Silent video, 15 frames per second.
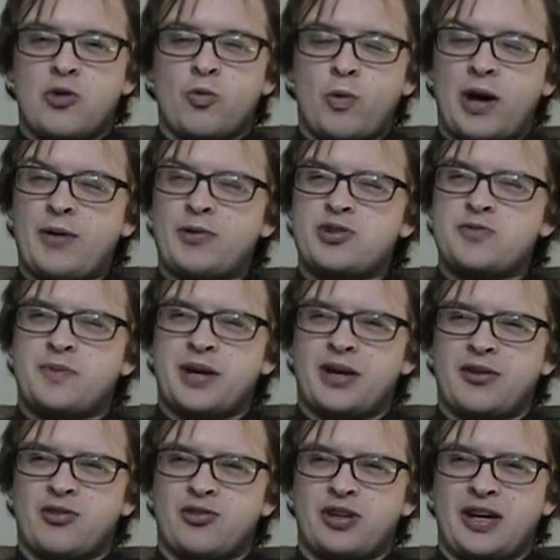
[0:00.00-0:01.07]
Why would you put out
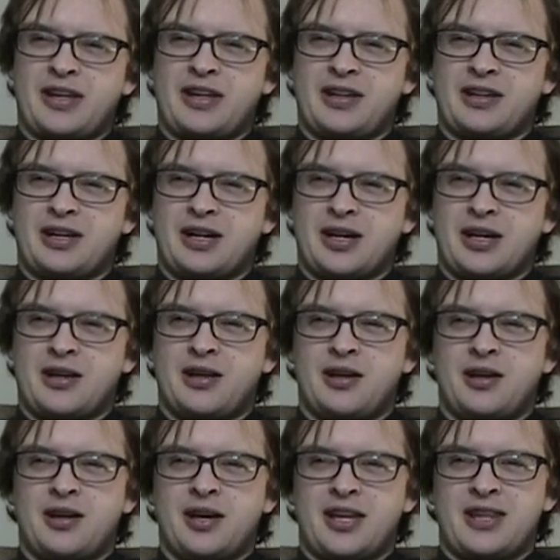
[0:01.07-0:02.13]
your checking line
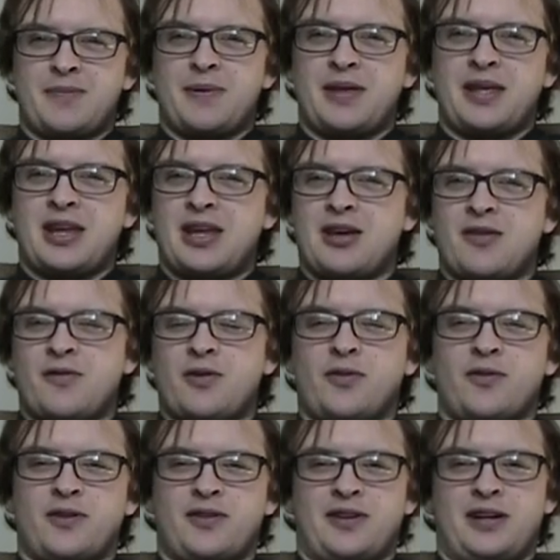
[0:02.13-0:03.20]
at the beginning of
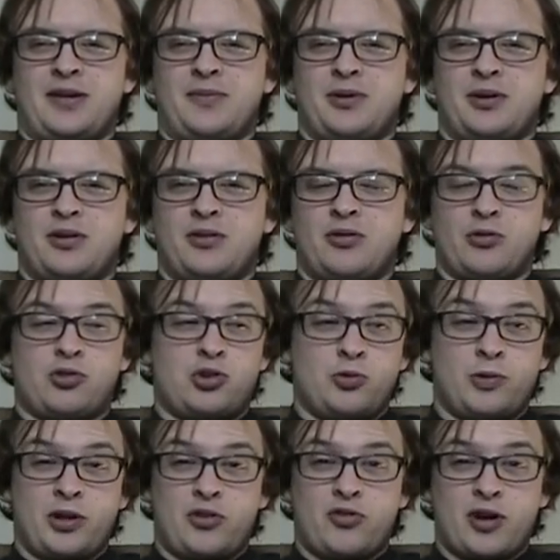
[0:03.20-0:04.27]
overtime? Don't you
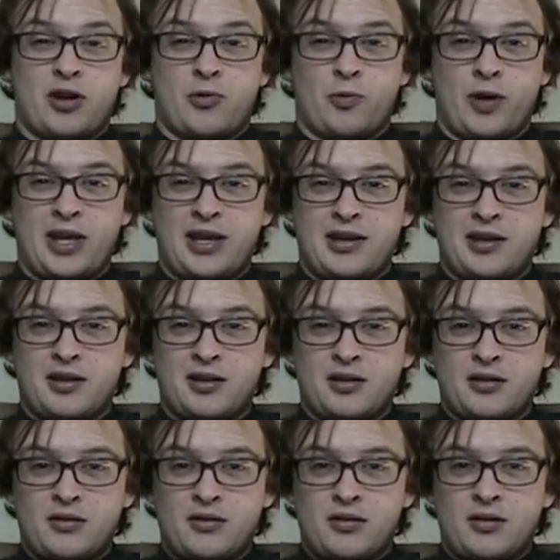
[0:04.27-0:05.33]
want to try to win?
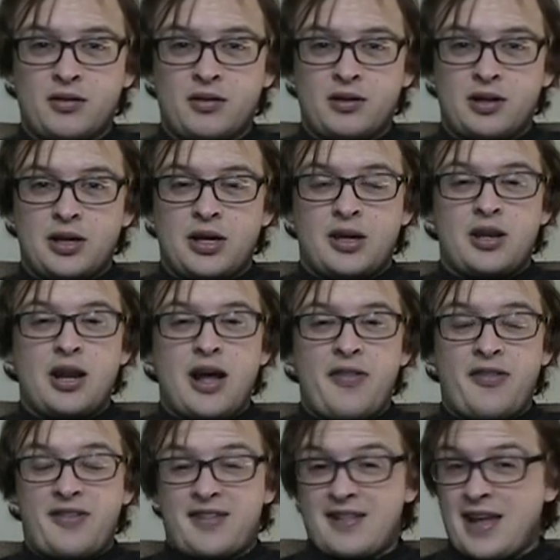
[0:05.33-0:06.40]

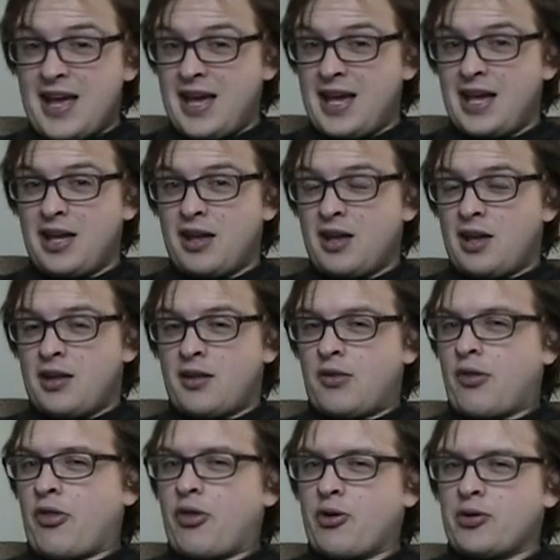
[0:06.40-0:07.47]
Not saying that
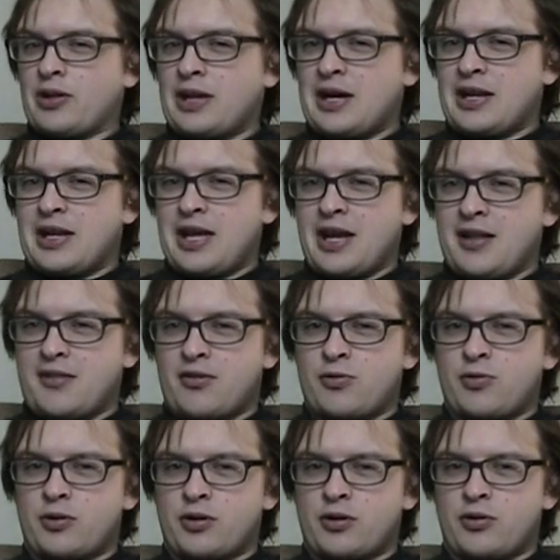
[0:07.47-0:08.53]
the third line can't
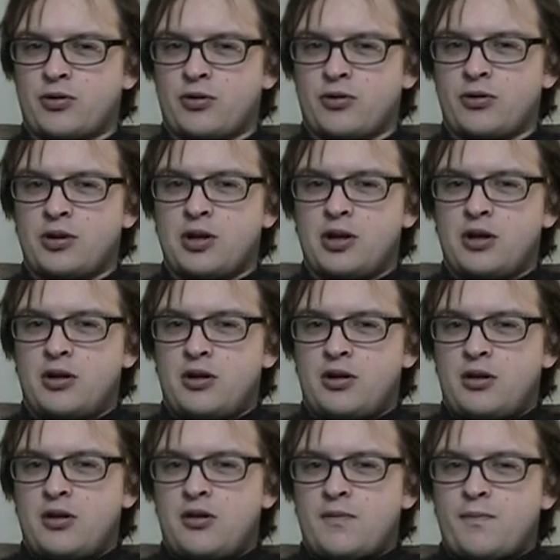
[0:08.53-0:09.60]
score a goal.
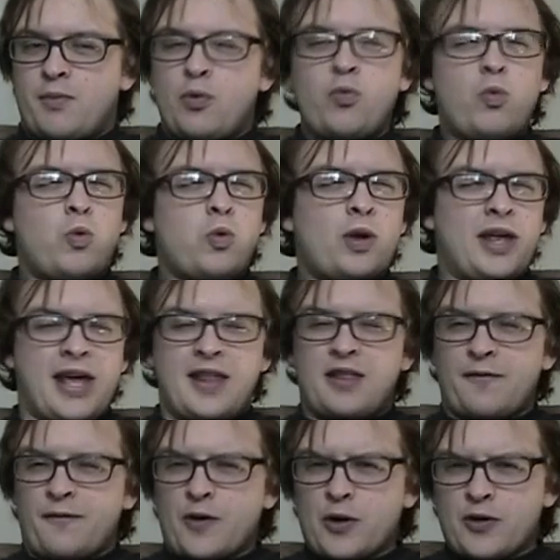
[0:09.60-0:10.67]
But can't the
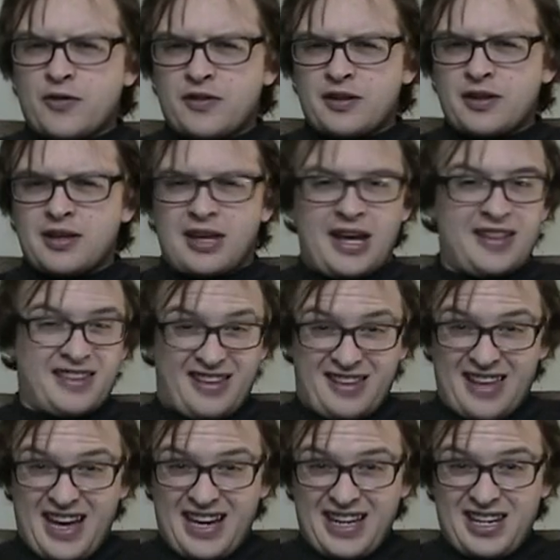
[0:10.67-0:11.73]
first? Can't the
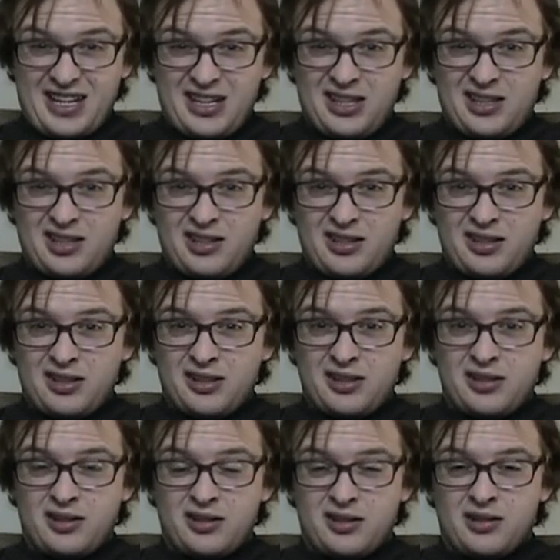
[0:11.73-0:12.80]
second?
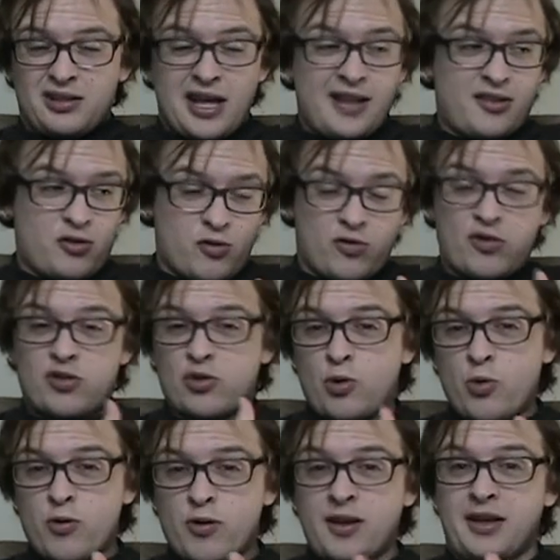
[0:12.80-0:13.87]
That's your
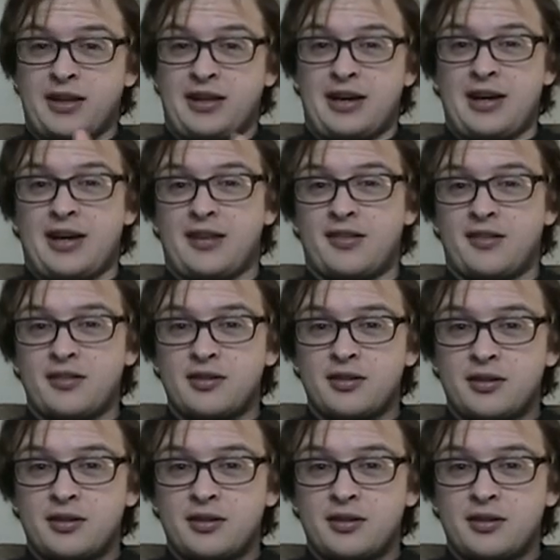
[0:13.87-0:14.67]
scoring lines.